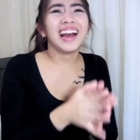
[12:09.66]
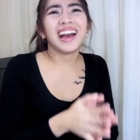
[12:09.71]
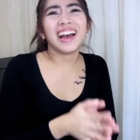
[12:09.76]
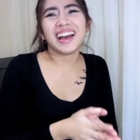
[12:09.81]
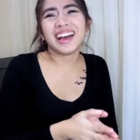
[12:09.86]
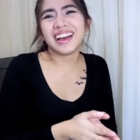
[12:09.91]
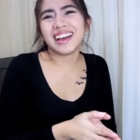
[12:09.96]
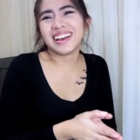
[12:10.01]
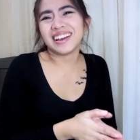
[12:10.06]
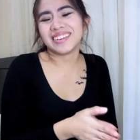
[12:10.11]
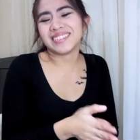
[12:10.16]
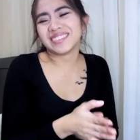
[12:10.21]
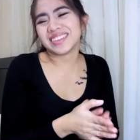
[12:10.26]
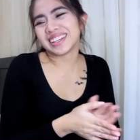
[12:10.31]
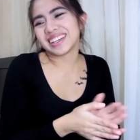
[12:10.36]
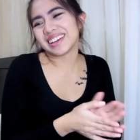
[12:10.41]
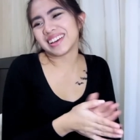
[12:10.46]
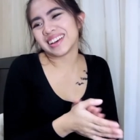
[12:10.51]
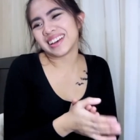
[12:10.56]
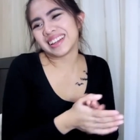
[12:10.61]
Oh
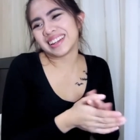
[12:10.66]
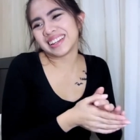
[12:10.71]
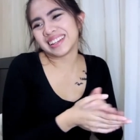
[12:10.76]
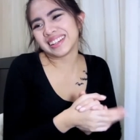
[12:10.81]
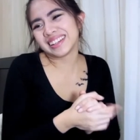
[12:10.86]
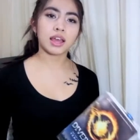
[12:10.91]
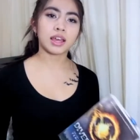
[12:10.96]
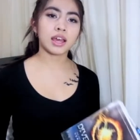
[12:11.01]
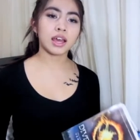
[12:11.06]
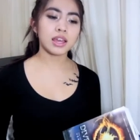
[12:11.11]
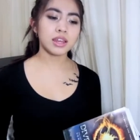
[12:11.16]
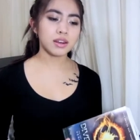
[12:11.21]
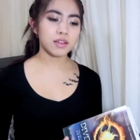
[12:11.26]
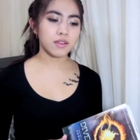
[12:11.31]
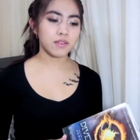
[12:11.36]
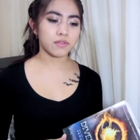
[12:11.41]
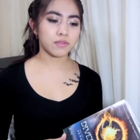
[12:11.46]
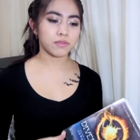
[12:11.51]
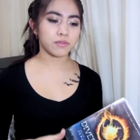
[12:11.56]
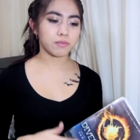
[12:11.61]
my god. I kind
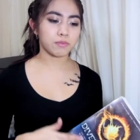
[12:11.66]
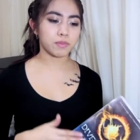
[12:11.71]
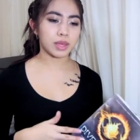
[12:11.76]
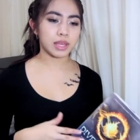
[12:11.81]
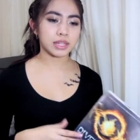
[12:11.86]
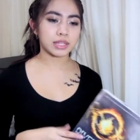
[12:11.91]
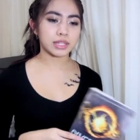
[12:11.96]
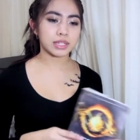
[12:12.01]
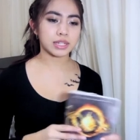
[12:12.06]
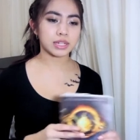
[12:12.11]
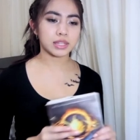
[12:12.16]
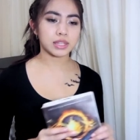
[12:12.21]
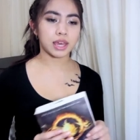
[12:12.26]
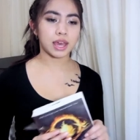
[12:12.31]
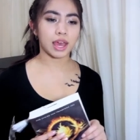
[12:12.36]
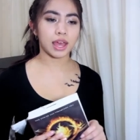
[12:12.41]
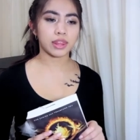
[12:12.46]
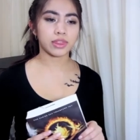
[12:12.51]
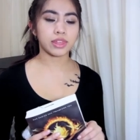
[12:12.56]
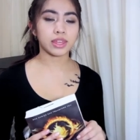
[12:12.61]
of missed
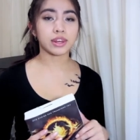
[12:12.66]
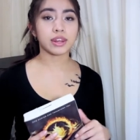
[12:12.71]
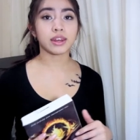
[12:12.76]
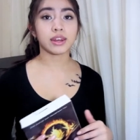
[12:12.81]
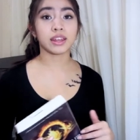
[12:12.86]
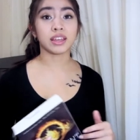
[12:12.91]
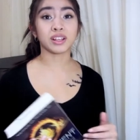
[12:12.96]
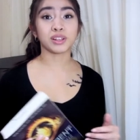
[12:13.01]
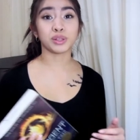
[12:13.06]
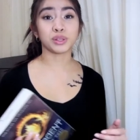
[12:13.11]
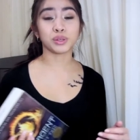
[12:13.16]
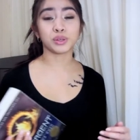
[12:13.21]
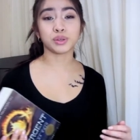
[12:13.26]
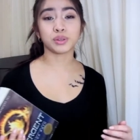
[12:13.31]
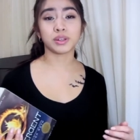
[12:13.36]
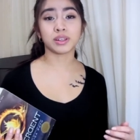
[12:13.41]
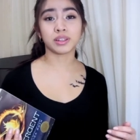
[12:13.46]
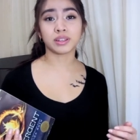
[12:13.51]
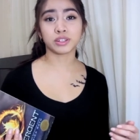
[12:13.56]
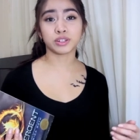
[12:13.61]
that they didn't
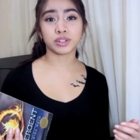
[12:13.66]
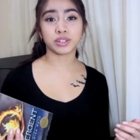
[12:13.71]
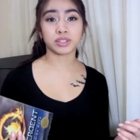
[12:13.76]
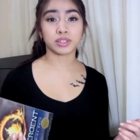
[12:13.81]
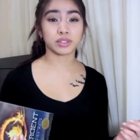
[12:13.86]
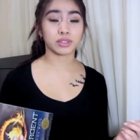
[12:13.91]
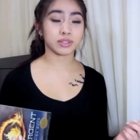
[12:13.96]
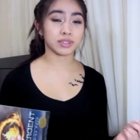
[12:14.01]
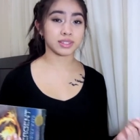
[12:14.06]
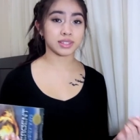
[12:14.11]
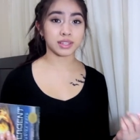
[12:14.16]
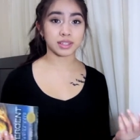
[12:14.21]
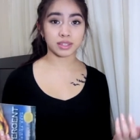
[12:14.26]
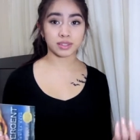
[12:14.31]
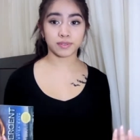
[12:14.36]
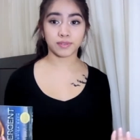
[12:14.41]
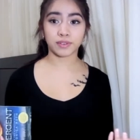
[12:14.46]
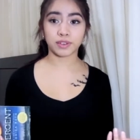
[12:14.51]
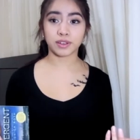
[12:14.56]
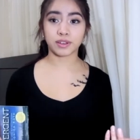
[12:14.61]
include Tris's
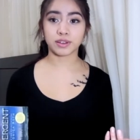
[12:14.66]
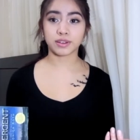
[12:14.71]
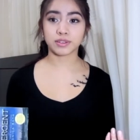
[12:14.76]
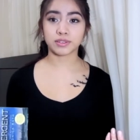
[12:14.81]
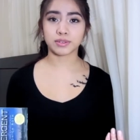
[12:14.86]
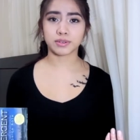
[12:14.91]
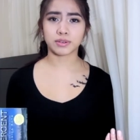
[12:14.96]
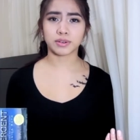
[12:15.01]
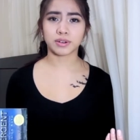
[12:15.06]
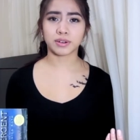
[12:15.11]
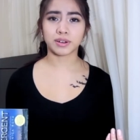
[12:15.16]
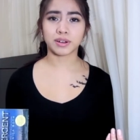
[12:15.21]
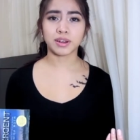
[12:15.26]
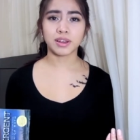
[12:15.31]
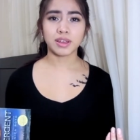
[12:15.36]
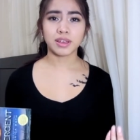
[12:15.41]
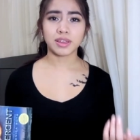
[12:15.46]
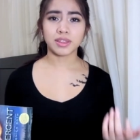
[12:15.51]
6 fears, or